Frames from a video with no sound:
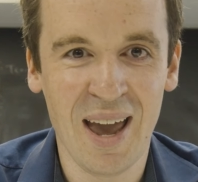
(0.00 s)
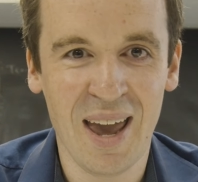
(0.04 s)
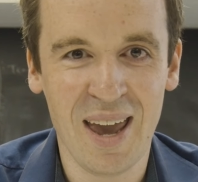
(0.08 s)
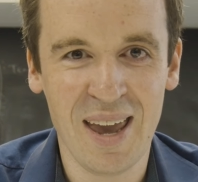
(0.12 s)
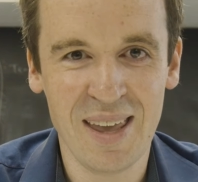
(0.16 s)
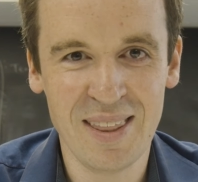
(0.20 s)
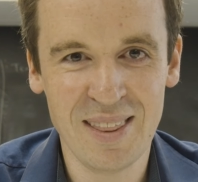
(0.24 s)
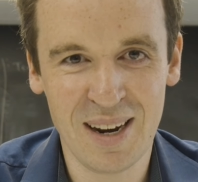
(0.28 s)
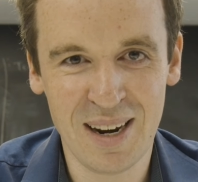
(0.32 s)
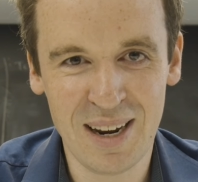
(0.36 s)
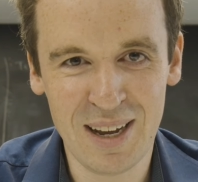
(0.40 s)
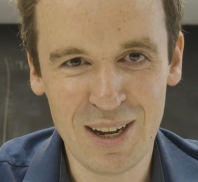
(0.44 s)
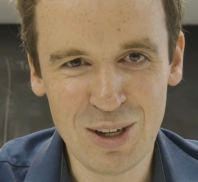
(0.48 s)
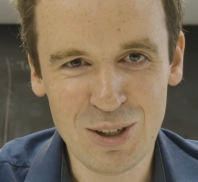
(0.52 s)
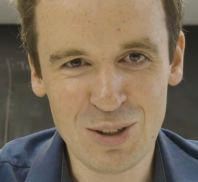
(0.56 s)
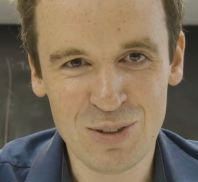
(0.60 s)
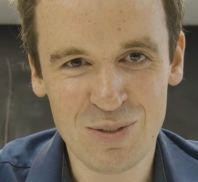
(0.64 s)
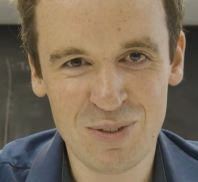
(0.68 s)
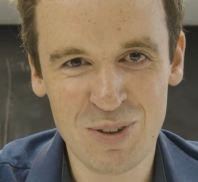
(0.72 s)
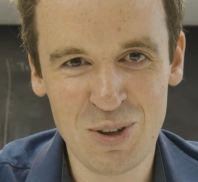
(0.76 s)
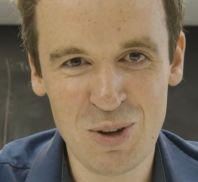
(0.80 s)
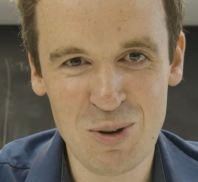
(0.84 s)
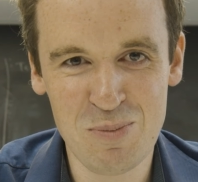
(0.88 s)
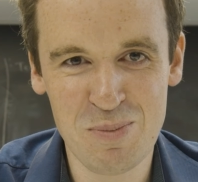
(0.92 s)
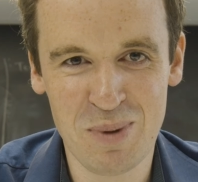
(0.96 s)
In the last
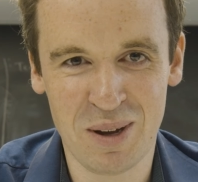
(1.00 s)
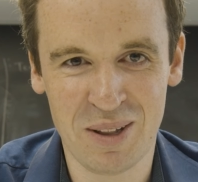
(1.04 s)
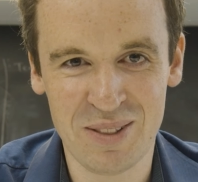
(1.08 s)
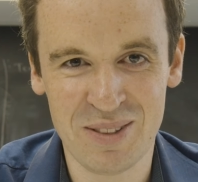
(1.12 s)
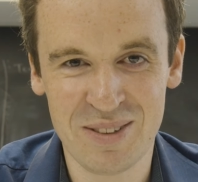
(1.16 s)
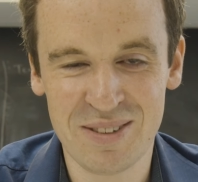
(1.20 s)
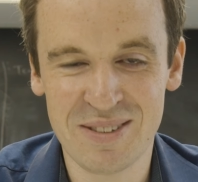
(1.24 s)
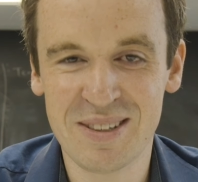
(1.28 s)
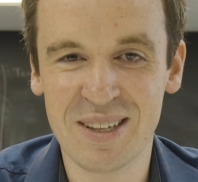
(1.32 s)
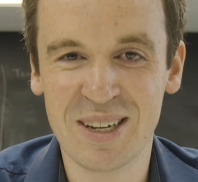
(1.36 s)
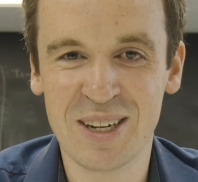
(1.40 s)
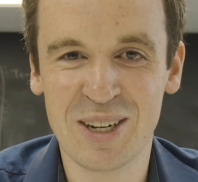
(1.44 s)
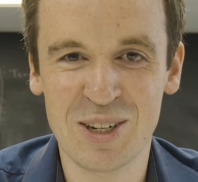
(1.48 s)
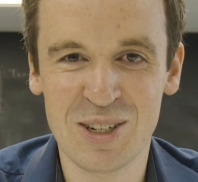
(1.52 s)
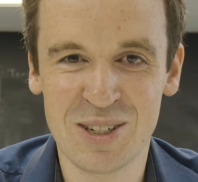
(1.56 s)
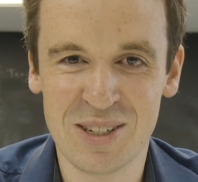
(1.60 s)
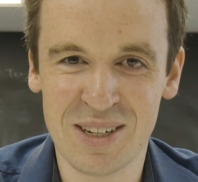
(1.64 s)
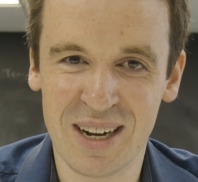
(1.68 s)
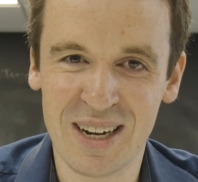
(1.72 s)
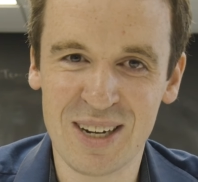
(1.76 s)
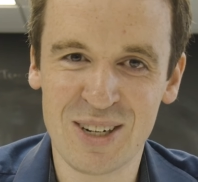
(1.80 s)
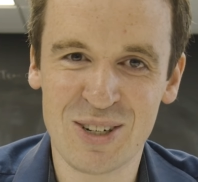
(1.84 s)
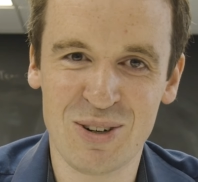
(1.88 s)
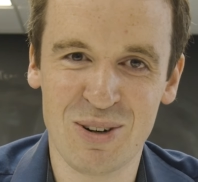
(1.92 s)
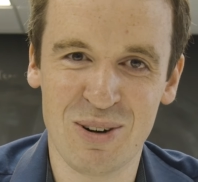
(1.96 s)
few months the
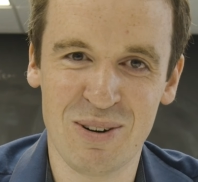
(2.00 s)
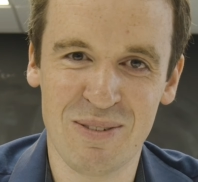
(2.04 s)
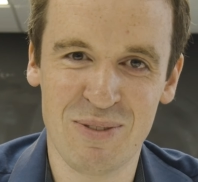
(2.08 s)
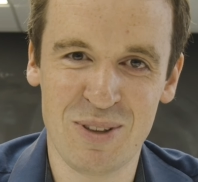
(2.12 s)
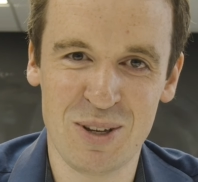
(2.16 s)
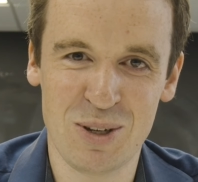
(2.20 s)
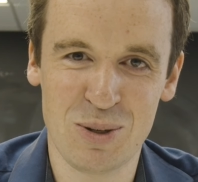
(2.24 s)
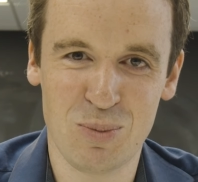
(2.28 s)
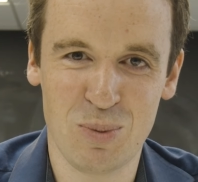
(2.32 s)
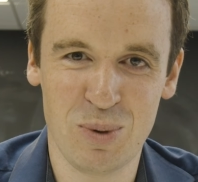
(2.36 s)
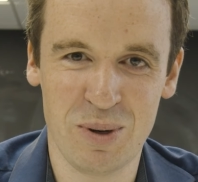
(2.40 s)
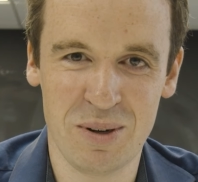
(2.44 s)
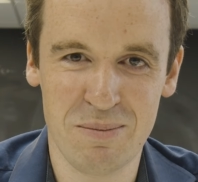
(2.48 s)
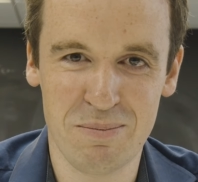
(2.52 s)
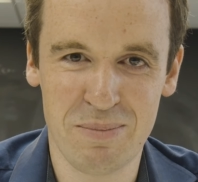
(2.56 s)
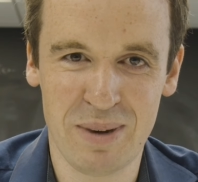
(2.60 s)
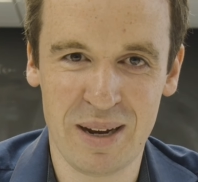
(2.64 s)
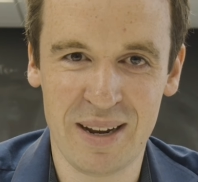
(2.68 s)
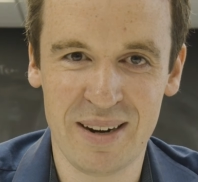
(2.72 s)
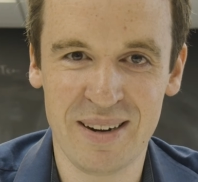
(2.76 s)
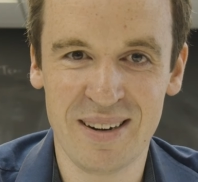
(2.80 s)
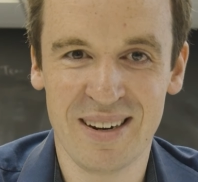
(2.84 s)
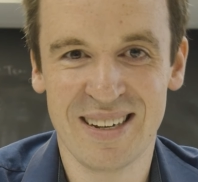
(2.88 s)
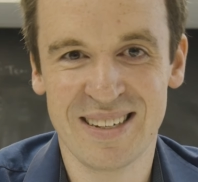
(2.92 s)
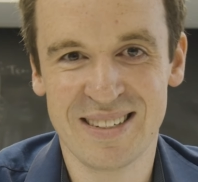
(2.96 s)
conductor of this wind
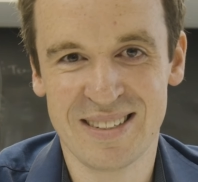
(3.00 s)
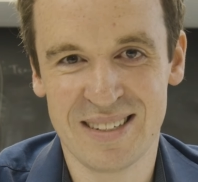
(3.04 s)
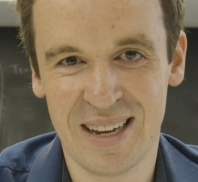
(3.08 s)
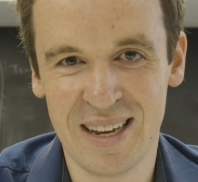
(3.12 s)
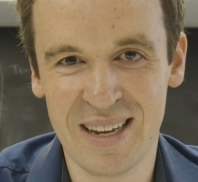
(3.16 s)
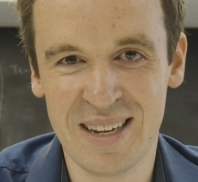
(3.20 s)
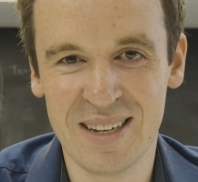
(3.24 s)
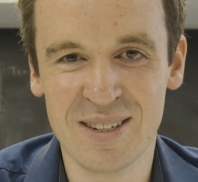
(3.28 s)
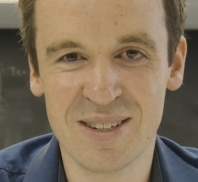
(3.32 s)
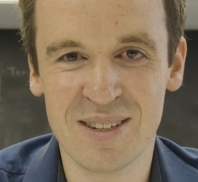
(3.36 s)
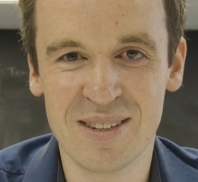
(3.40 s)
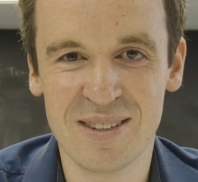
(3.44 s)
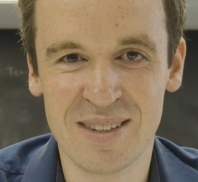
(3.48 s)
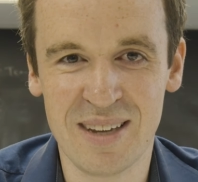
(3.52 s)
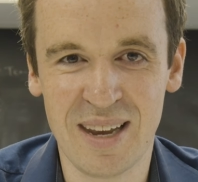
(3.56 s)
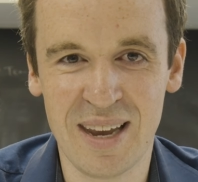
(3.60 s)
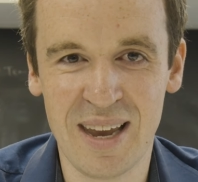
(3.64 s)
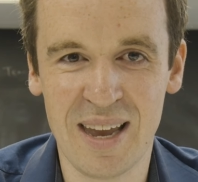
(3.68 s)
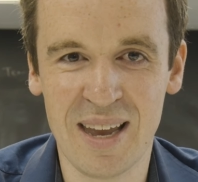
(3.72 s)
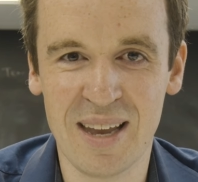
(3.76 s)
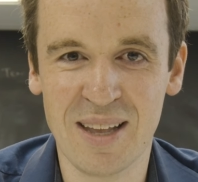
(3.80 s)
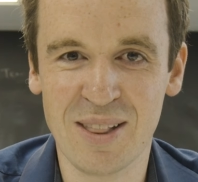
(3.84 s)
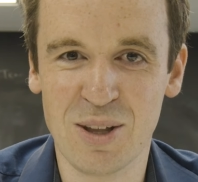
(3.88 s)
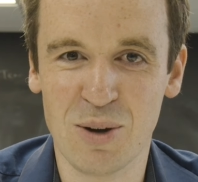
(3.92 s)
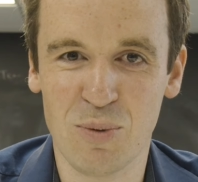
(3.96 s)
band has taken to
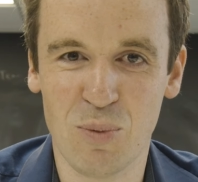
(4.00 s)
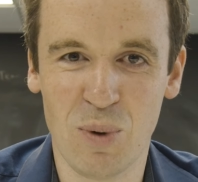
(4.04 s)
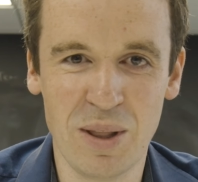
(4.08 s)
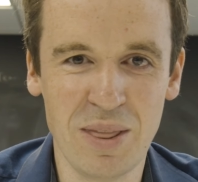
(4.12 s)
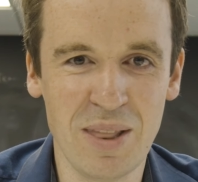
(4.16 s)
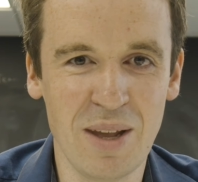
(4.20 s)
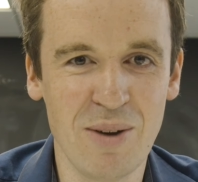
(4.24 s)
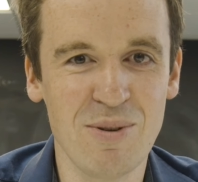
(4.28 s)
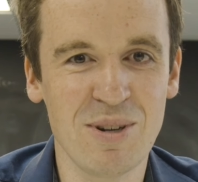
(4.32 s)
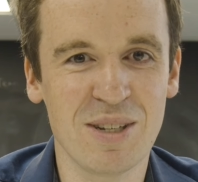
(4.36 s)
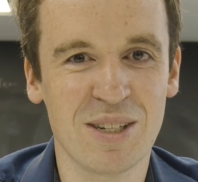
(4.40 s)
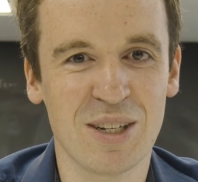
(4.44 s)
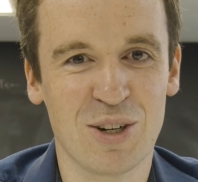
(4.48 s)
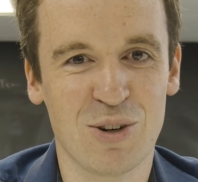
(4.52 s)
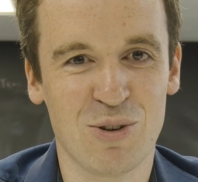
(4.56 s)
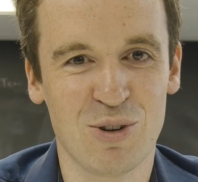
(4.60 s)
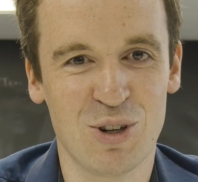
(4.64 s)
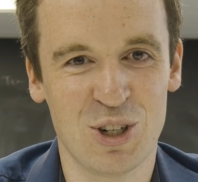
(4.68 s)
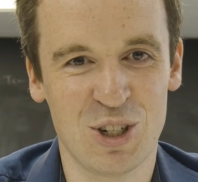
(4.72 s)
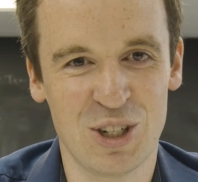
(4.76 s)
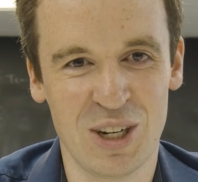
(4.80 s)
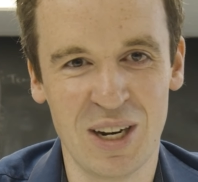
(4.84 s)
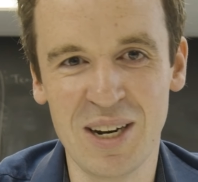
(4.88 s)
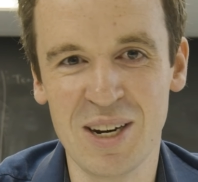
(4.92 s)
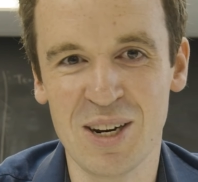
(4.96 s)
saying that when there is a
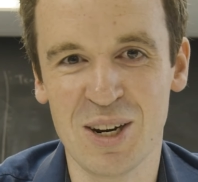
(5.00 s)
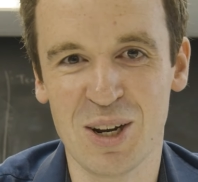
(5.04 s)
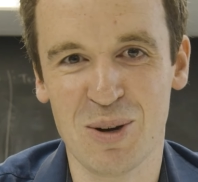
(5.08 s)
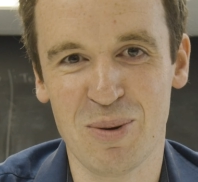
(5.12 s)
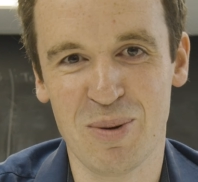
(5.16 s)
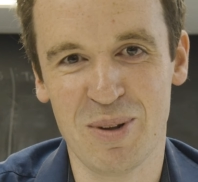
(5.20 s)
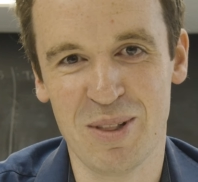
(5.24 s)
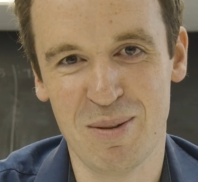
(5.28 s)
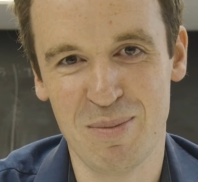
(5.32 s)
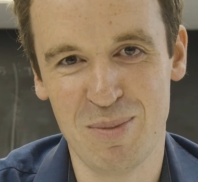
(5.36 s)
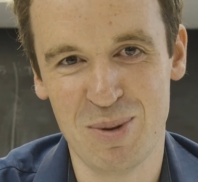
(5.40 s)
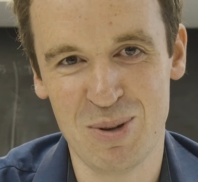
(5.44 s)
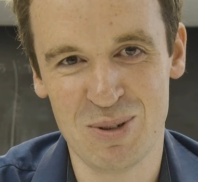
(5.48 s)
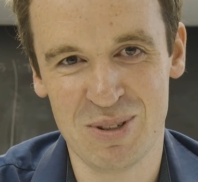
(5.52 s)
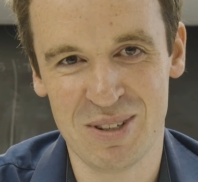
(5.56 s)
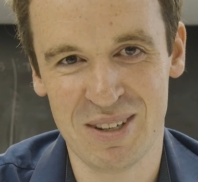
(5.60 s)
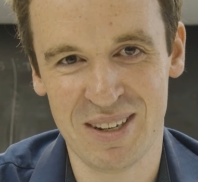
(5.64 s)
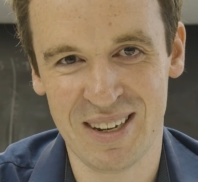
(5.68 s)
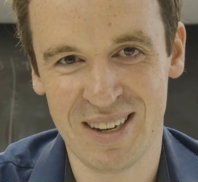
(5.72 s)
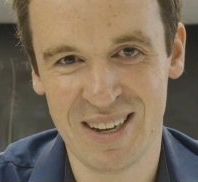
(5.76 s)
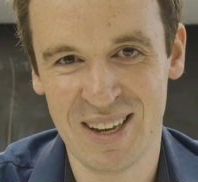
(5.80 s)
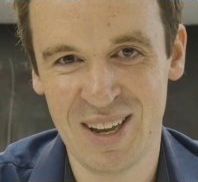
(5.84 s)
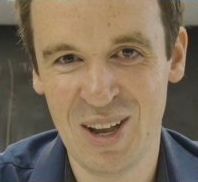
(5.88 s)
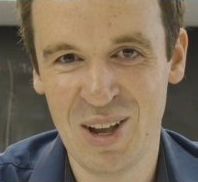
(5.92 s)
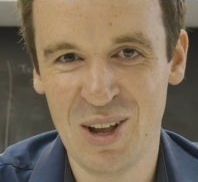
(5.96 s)
crescendo in the
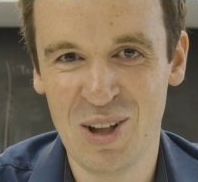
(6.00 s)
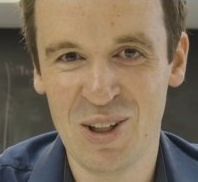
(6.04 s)
music,